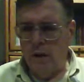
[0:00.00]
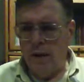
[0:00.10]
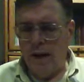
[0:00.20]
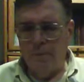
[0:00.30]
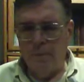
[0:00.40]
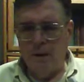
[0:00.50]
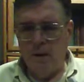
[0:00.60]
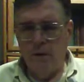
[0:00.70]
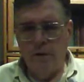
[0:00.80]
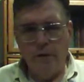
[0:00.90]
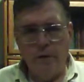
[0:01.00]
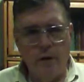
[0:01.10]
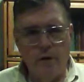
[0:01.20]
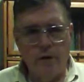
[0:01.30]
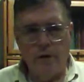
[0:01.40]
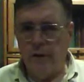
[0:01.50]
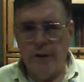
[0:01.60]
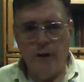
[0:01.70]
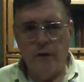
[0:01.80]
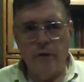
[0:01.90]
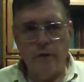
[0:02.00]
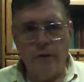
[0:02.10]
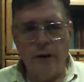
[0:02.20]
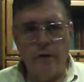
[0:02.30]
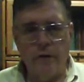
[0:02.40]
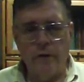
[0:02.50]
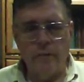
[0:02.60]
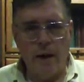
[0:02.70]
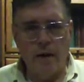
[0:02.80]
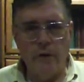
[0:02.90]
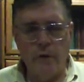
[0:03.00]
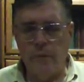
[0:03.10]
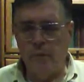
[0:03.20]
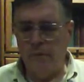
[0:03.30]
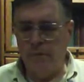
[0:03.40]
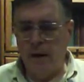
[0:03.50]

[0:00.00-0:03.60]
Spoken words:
copy hundreds and hundreds and thousands of manuscripts,